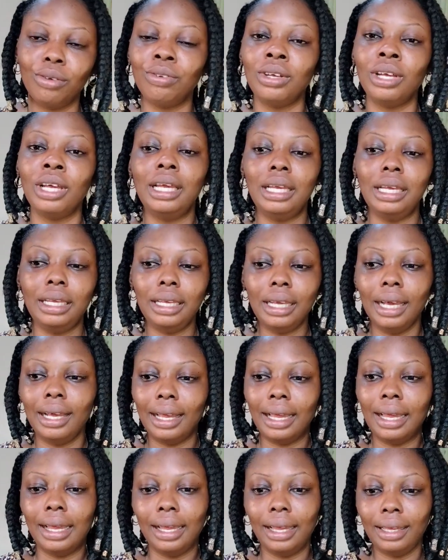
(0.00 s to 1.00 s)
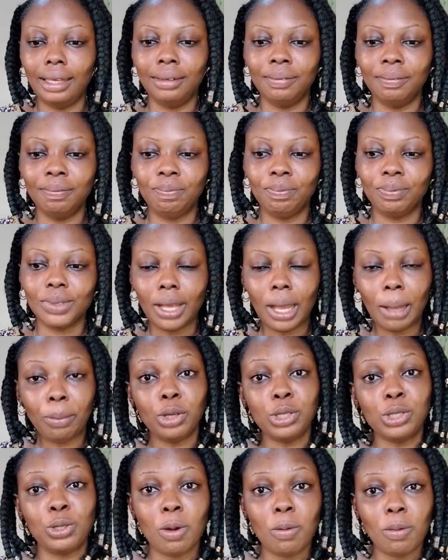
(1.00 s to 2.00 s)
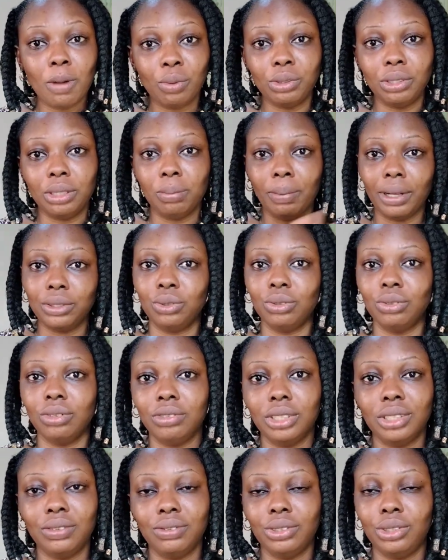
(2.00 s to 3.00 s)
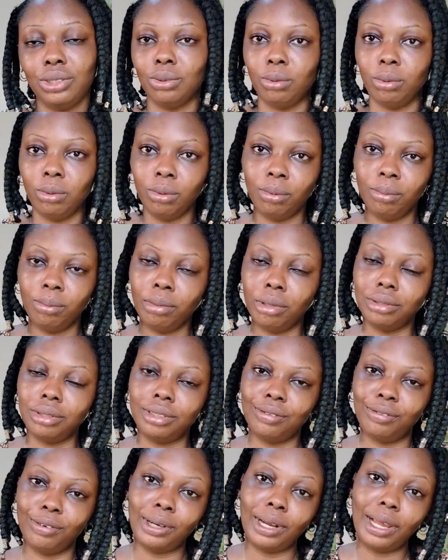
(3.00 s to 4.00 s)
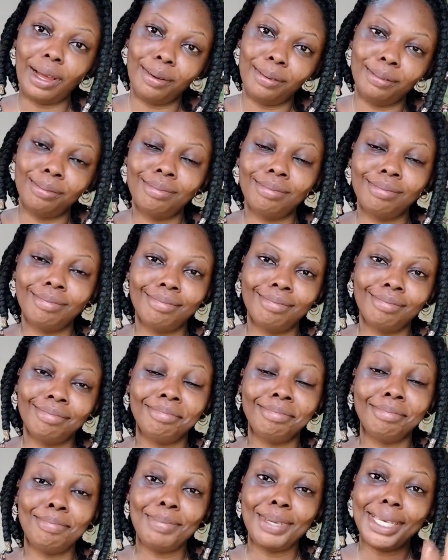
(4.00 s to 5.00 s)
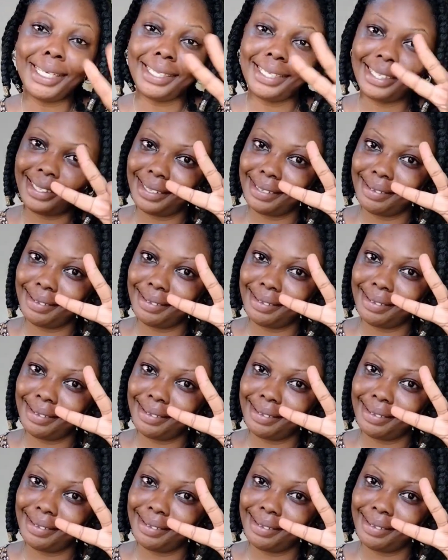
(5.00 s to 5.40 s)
Yeah, I'm going to come up with a part 2 of this video, but for now, peace.